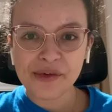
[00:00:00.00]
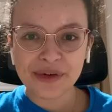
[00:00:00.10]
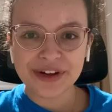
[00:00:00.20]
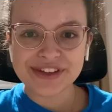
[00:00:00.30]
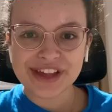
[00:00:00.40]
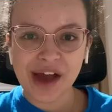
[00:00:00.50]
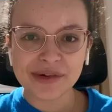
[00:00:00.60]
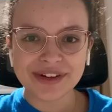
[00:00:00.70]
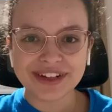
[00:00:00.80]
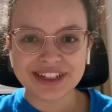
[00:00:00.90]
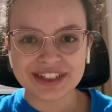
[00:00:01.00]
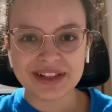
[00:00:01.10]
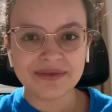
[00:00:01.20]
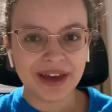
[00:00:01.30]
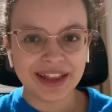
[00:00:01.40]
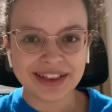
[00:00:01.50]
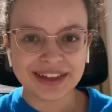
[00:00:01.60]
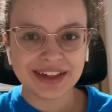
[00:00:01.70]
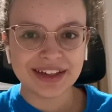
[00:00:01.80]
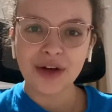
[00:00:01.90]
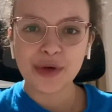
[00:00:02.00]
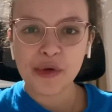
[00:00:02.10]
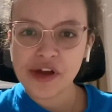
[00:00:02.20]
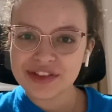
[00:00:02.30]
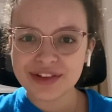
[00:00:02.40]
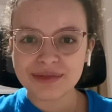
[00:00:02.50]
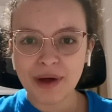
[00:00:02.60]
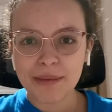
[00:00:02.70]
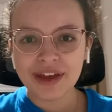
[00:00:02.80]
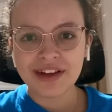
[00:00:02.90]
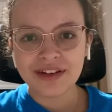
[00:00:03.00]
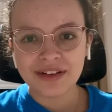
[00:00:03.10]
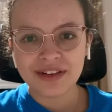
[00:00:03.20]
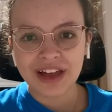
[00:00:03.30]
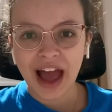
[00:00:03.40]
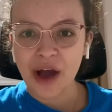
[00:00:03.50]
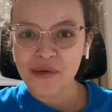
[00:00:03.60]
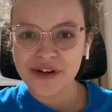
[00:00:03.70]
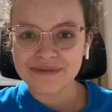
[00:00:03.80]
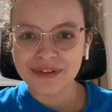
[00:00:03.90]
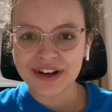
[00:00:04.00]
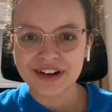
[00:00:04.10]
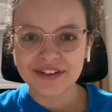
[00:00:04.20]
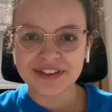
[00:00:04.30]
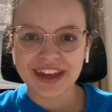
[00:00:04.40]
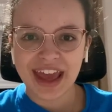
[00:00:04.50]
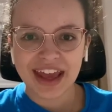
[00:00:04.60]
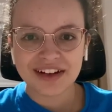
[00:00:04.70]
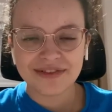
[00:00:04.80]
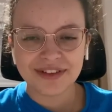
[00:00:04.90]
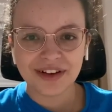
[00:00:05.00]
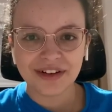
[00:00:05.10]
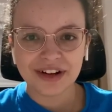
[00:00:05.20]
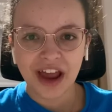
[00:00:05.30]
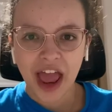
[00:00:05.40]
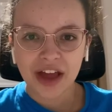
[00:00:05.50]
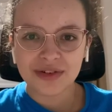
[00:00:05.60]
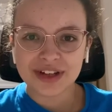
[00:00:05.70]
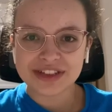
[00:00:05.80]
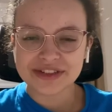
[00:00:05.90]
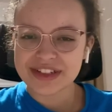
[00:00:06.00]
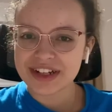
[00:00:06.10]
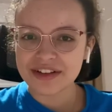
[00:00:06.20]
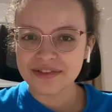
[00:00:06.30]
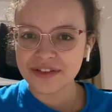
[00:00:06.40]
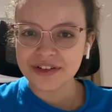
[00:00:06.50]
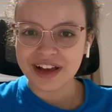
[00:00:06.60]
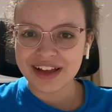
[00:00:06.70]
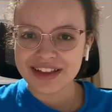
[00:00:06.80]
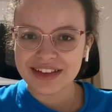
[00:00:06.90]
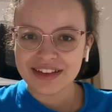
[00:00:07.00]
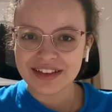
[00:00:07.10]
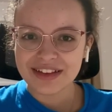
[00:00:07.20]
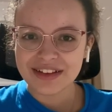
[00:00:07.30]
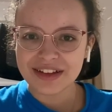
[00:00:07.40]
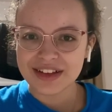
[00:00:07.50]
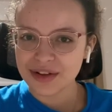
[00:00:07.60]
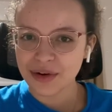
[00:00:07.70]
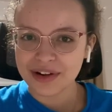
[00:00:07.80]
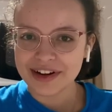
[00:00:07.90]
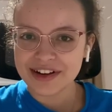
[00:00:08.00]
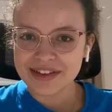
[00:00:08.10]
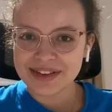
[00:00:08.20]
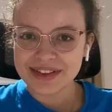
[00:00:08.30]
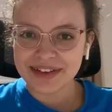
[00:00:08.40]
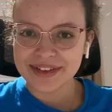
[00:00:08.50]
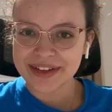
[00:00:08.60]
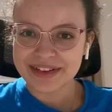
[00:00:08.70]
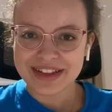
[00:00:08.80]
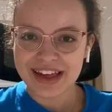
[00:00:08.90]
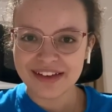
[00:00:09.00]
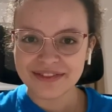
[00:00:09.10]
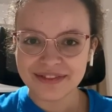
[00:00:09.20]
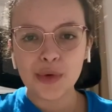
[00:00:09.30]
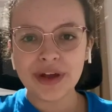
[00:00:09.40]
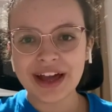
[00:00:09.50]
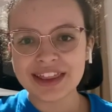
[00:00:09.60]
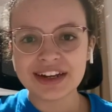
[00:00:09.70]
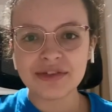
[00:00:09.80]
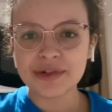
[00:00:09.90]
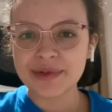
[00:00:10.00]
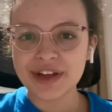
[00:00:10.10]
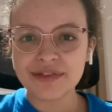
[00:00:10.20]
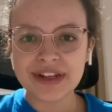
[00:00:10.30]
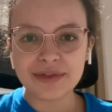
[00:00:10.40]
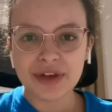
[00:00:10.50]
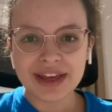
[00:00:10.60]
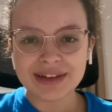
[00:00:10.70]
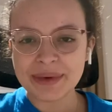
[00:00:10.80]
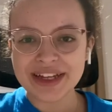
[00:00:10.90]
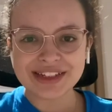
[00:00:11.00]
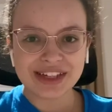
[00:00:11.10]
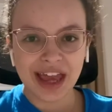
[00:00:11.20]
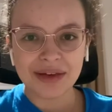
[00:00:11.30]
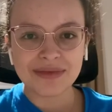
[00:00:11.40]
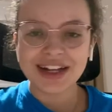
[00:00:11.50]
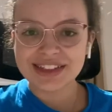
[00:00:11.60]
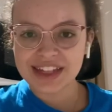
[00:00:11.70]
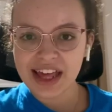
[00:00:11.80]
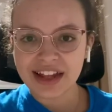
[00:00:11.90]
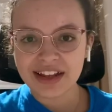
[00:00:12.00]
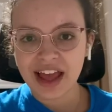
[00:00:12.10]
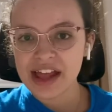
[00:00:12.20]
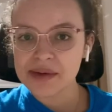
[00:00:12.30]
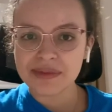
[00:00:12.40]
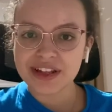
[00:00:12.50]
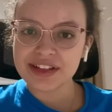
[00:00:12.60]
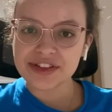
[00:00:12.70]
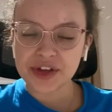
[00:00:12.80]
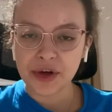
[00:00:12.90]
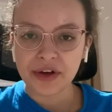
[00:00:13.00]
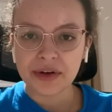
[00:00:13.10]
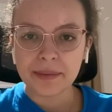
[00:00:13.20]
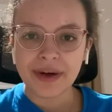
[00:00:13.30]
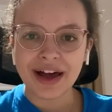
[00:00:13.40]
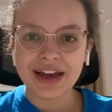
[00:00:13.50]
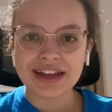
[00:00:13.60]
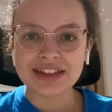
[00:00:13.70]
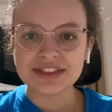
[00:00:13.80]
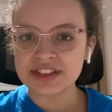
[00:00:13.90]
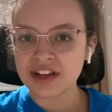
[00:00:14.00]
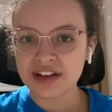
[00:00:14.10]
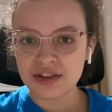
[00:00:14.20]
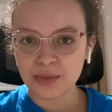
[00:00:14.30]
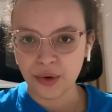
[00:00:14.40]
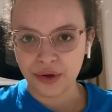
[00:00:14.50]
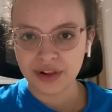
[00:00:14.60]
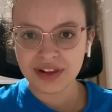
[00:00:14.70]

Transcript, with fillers: was our initial event. We went to the Pupin Hall and one part of the 8th floor was reserved for us, scholars, WSF. We had an overview of the week by James, then an opening talk by Julian Small,